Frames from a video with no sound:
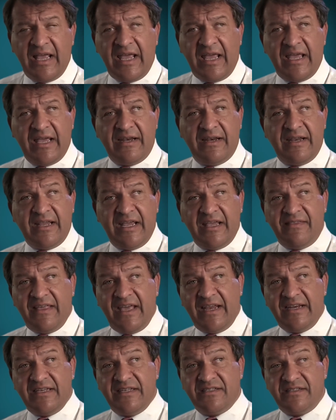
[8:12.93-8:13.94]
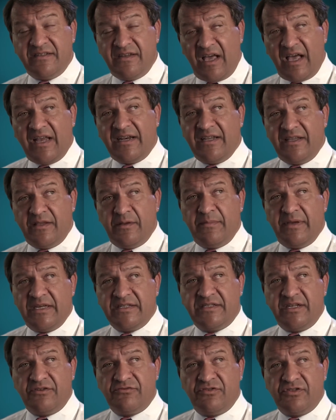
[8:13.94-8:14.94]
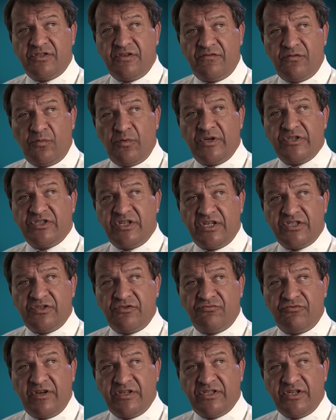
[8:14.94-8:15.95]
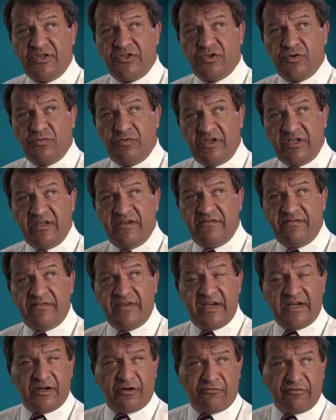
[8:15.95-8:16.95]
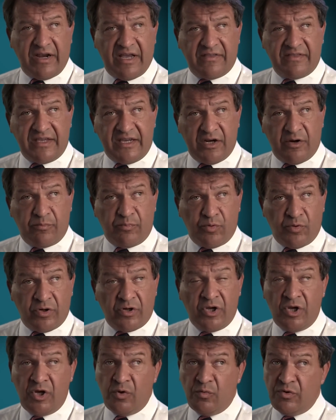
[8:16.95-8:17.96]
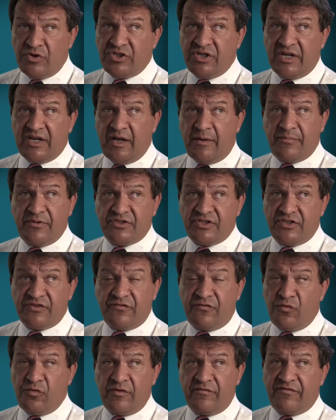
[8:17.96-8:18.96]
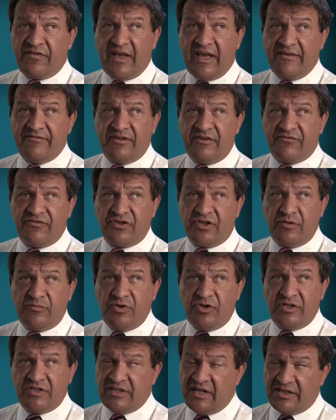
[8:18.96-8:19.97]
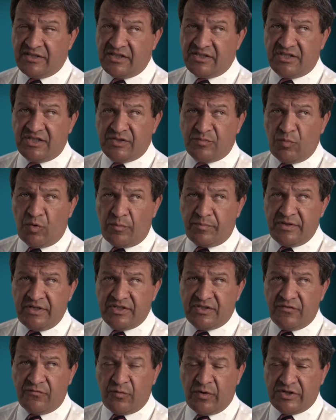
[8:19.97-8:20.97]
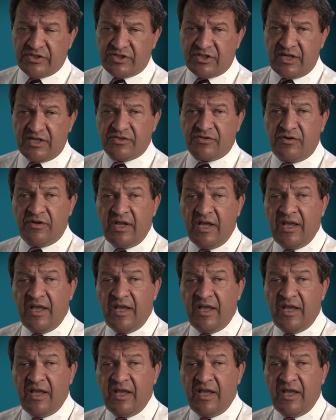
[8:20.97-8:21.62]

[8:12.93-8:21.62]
And that is not in the best interest of the Westchester residents who live in and around the airport, which encompasses 4 and 5 different communities, not just a small piece of Westchester.